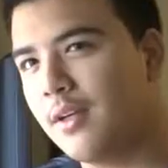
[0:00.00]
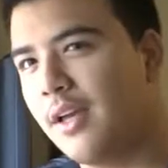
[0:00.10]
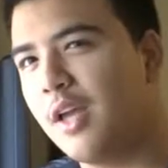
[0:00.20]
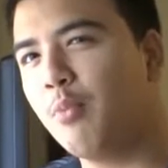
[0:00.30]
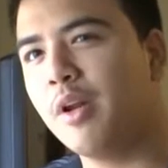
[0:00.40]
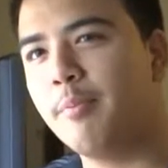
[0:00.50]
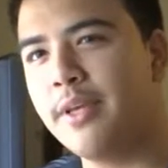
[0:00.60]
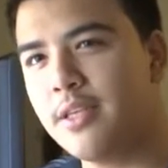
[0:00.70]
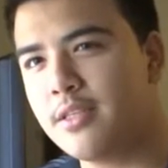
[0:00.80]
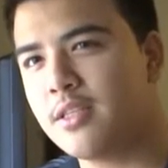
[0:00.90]
It will
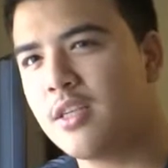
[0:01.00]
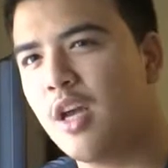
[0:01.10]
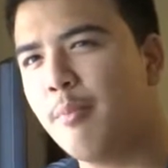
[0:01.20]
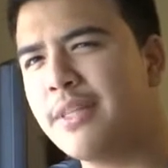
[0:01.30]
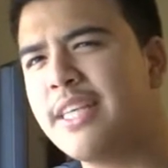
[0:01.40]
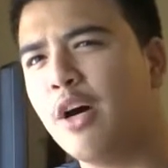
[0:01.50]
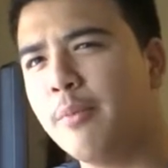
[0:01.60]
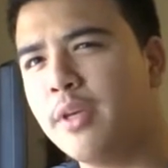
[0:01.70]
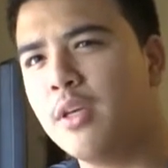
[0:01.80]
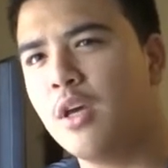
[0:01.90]
appease. But tell
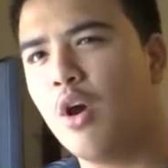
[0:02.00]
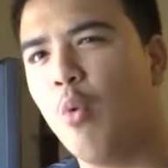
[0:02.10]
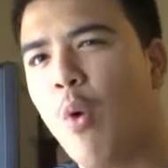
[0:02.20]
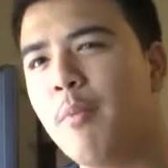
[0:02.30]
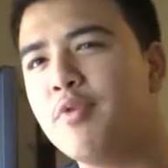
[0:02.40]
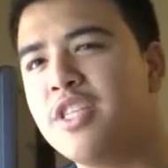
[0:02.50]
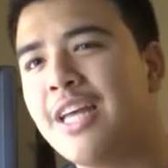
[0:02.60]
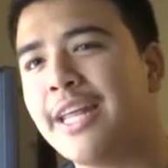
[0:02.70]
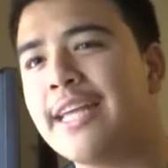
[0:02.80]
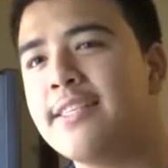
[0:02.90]
me, why proceed
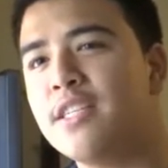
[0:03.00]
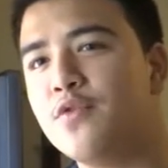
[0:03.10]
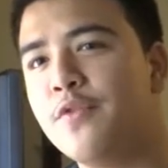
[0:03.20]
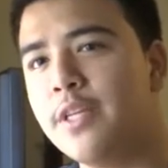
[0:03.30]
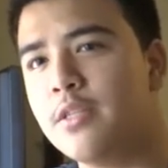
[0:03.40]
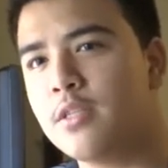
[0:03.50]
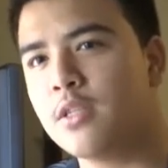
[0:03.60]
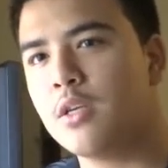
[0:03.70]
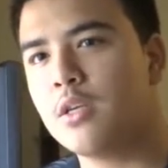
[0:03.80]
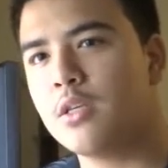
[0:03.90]
not against these feats?
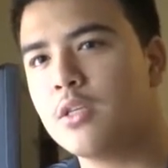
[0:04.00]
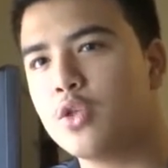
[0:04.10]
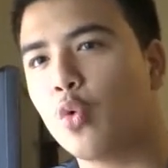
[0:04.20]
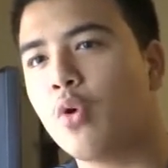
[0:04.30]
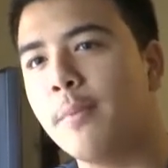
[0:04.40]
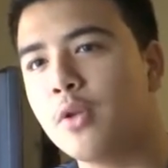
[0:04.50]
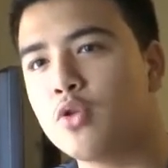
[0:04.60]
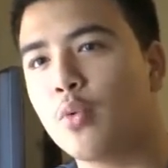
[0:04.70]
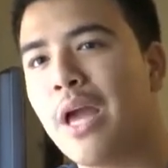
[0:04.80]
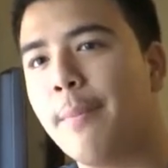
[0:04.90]
So criminal,
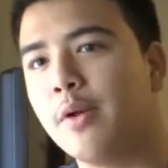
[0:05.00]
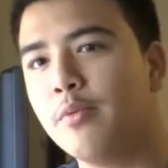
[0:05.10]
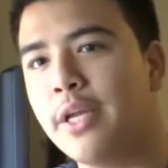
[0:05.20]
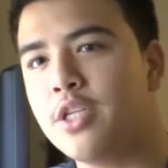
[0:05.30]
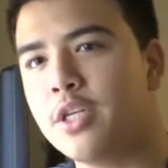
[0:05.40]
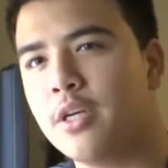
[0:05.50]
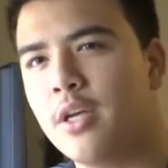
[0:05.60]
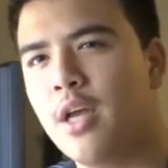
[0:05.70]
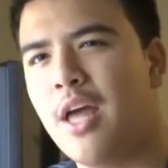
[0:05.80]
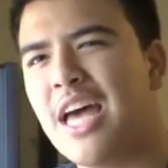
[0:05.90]
so capital nature,
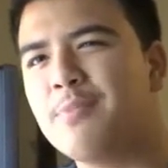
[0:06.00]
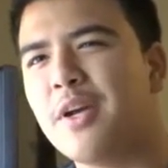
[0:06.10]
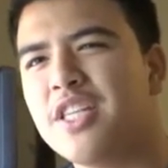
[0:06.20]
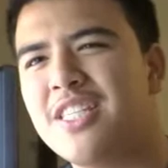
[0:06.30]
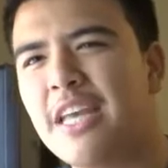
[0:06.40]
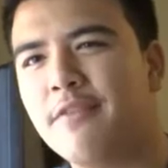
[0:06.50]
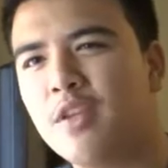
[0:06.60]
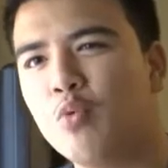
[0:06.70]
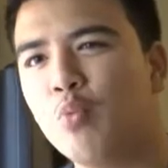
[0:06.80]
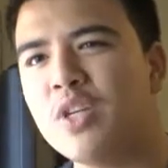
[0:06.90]
as by his
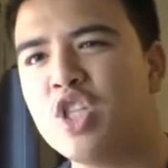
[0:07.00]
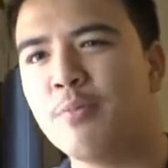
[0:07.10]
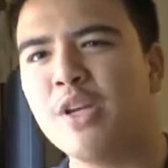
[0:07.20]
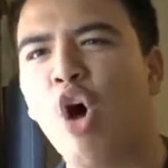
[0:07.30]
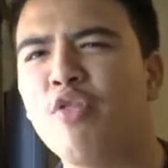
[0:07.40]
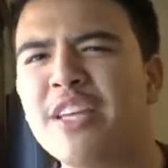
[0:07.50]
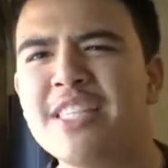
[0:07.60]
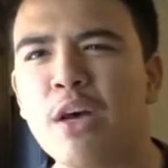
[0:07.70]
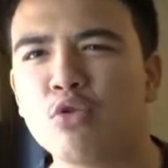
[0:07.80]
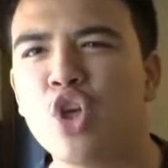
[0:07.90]
safety, wisdom, and all things
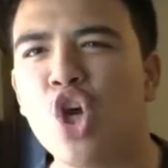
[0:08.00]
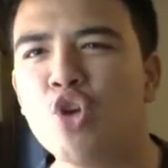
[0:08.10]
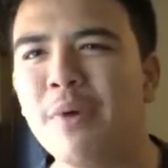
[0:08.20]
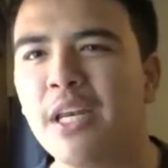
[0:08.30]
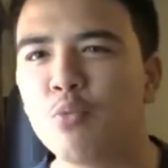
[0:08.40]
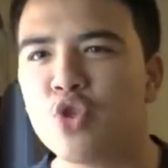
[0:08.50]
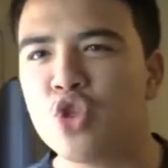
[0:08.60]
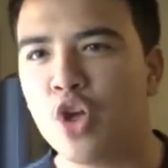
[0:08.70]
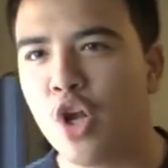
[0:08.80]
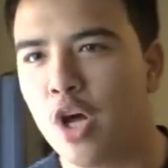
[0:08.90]
else, you mainly were
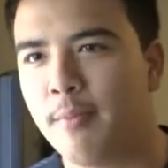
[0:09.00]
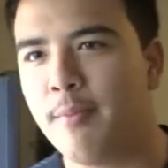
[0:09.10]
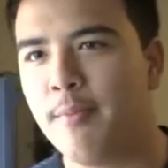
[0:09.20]
stirred up.